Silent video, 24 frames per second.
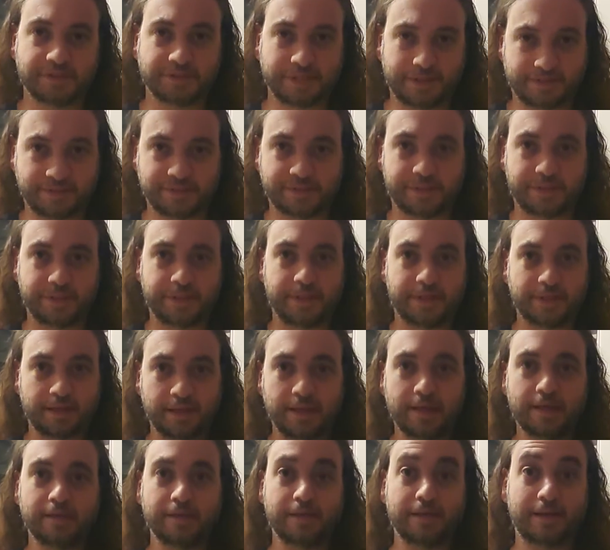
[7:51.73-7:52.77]
is obviously like
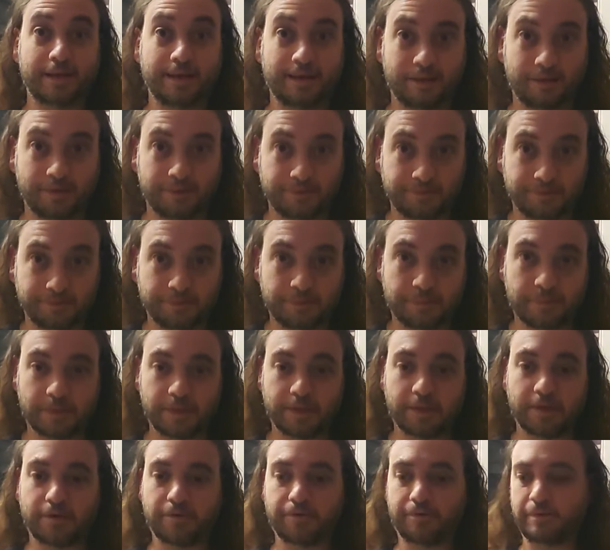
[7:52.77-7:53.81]
hell,
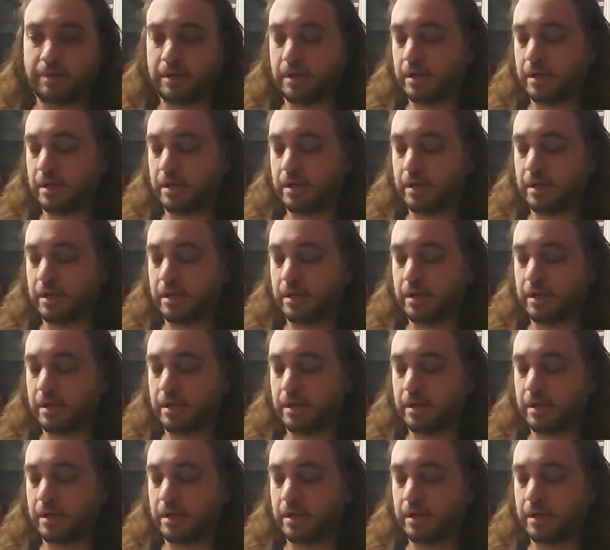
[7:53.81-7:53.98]
you know.